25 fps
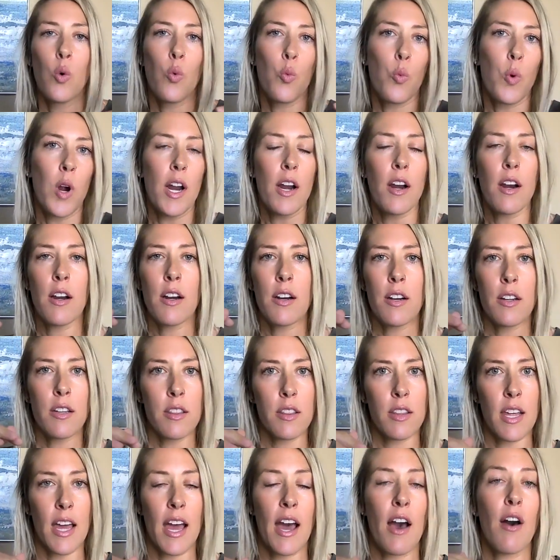where
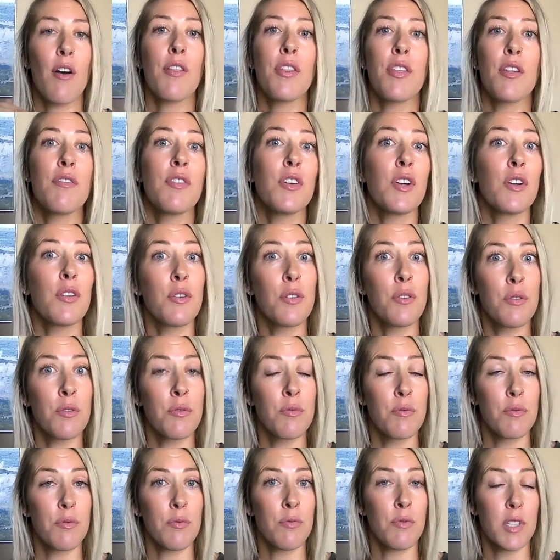the health of
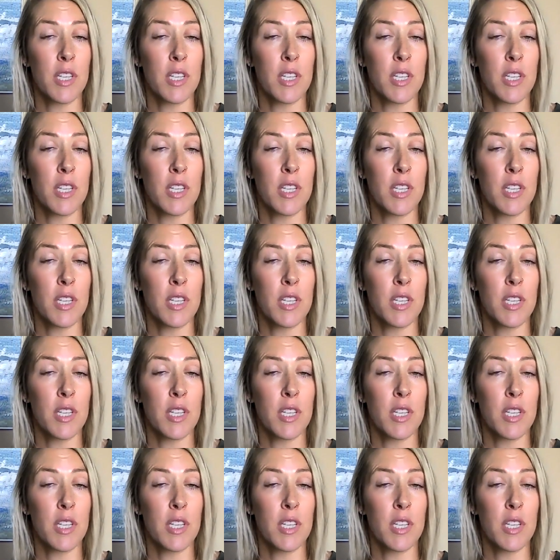your